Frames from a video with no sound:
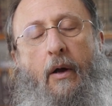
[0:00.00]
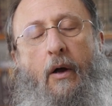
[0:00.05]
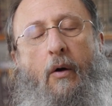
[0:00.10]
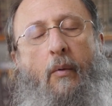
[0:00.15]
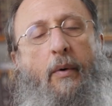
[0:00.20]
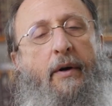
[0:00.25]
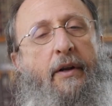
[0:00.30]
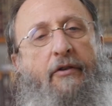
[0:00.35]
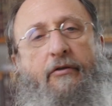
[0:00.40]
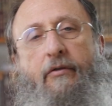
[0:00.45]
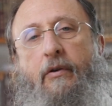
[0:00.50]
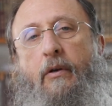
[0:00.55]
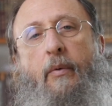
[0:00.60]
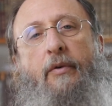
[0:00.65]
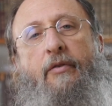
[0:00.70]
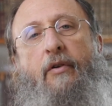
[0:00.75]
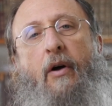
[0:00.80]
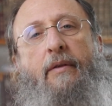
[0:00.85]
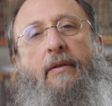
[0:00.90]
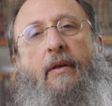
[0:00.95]
When Israel
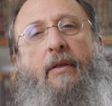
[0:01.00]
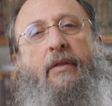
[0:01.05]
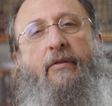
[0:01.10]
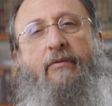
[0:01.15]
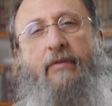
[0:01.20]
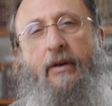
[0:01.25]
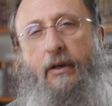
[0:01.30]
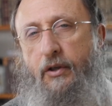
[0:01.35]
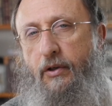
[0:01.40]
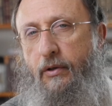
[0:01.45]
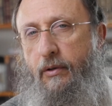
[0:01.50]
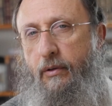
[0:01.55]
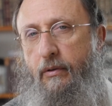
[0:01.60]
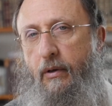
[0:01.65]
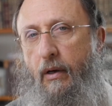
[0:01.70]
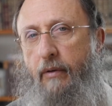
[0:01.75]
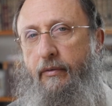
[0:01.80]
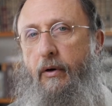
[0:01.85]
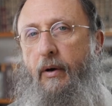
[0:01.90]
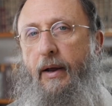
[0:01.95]
was on the threshold
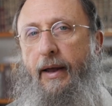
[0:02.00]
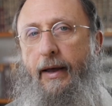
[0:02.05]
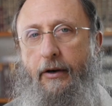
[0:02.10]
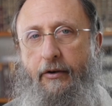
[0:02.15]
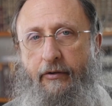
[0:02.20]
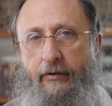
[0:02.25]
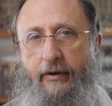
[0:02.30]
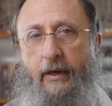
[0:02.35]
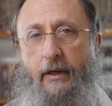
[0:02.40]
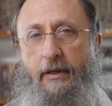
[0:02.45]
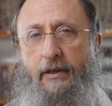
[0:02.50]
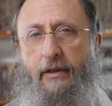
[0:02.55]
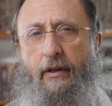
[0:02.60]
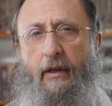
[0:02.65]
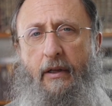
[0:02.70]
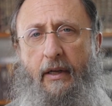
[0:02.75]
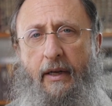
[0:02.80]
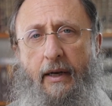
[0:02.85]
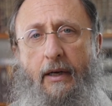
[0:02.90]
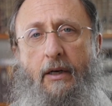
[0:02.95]
of her entry into the
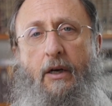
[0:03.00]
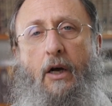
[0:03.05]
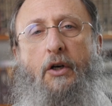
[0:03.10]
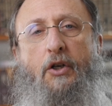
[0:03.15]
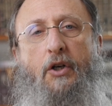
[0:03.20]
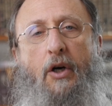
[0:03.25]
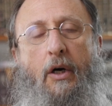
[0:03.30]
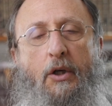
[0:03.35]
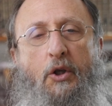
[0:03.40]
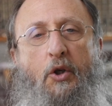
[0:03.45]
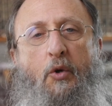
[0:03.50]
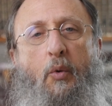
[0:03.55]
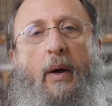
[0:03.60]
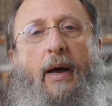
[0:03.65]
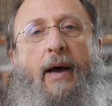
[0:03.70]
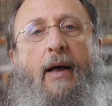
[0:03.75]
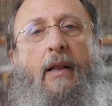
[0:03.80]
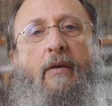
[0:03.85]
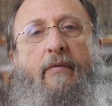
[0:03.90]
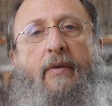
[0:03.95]
land, Joshua
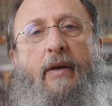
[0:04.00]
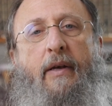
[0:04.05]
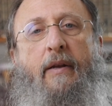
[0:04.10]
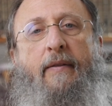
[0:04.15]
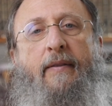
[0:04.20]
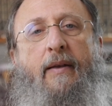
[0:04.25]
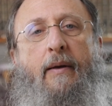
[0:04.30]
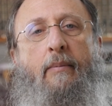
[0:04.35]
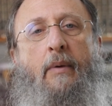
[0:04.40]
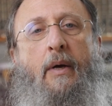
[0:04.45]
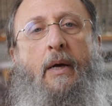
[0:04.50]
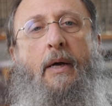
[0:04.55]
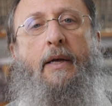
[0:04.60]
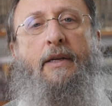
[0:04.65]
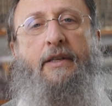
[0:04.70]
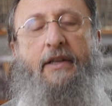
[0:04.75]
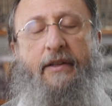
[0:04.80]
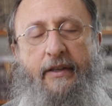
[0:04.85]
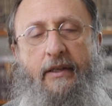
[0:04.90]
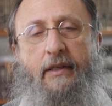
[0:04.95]
elevated them
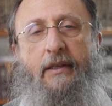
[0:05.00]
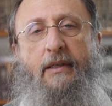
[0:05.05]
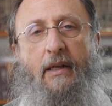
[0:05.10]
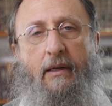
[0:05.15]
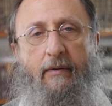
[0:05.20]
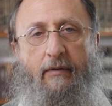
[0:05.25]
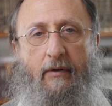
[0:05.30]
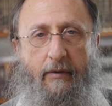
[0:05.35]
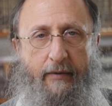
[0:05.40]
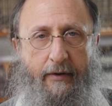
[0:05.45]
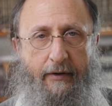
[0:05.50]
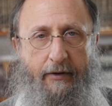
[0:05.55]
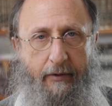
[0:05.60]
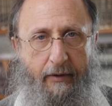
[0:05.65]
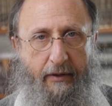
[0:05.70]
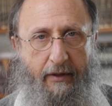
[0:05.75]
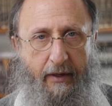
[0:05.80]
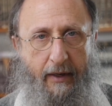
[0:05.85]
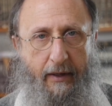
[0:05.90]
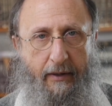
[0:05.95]
to this level of
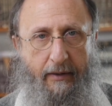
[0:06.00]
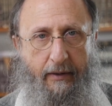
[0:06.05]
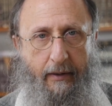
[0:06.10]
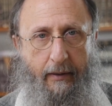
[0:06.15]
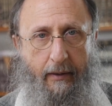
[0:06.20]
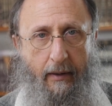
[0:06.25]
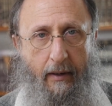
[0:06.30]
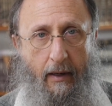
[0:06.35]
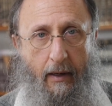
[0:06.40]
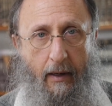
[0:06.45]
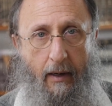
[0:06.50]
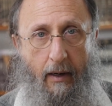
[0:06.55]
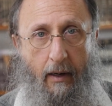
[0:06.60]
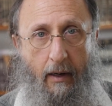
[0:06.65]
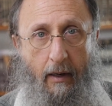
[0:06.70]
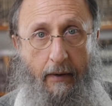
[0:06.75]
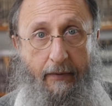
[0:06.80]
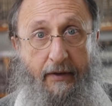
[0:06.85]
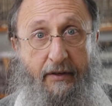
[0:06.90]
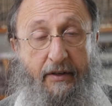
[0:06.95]
understanding.
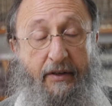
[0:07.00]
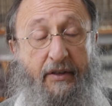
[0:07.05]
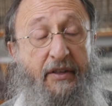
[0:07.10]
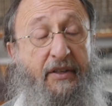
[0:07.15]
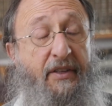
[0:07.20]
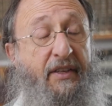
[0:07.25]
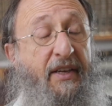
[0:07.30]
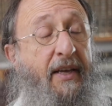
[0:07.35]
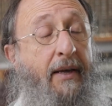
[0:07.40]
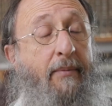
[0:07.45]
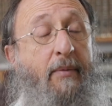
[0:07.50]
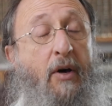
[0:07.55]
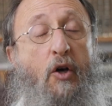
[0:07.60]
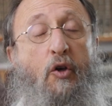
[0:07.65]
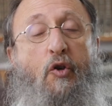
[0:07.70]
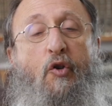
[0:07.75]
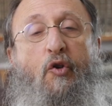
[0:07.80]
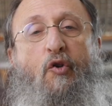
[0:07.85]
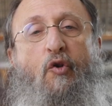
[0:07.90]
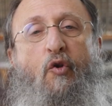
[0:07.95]
And this is the same
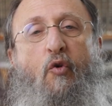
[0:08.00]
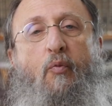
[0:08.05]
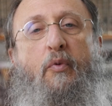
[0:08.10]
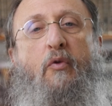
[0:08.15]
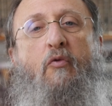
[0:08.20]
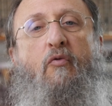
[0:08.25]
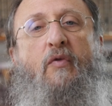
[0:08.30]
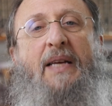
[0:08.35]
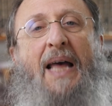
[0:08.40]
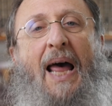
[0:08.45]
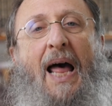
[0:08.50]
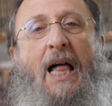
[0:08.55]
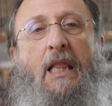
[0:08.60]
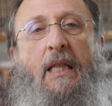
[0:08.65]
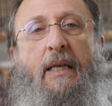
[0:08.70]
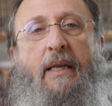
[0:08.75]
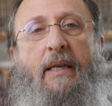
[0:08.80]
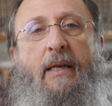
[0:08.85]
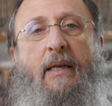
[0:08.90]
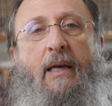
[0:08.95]
super
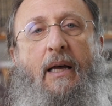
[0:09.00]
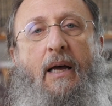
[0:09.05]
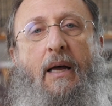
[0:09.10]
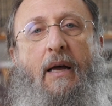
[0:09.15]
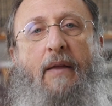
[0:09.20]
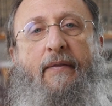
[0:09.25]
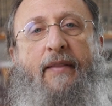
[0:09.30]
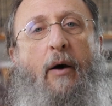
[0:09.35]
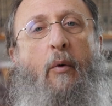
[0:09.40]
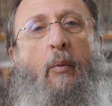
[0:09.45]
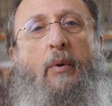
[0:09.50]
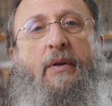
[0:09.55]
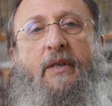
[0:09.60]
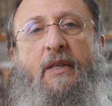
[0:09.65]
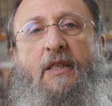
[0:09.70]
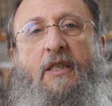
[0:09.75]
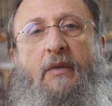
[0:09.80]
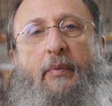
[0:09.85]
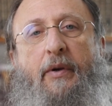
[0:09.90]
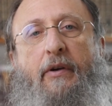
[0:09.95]
reality that was
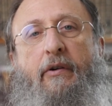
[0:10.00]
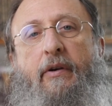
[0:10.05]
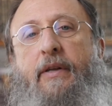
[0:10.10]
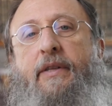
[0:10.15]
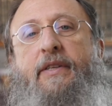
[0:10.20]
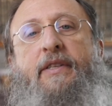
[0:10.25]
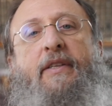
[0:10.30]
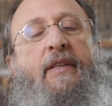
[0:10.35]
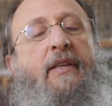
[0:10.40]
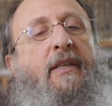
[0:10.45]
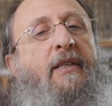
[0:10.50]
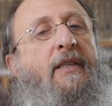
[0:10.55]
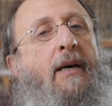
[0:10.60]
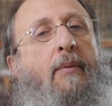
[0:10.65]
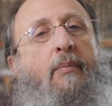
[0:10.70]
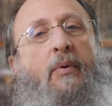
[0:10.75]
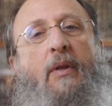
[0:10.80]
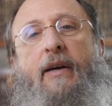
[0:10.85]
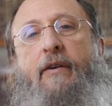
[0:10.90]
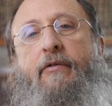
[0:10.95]
experienced in the
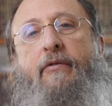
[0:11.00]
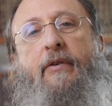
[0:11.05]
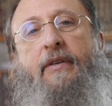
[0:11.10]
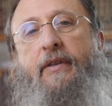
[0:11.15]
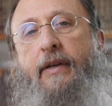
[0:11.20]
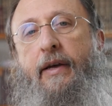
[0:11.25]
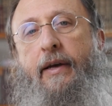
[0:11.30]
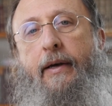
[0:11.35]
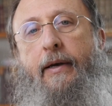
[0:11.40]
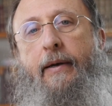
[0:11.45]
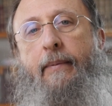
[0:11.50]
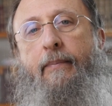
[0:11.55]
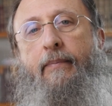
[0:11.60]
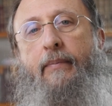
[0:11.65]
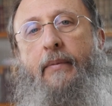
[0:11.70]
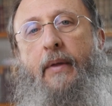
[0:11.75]
temple every day.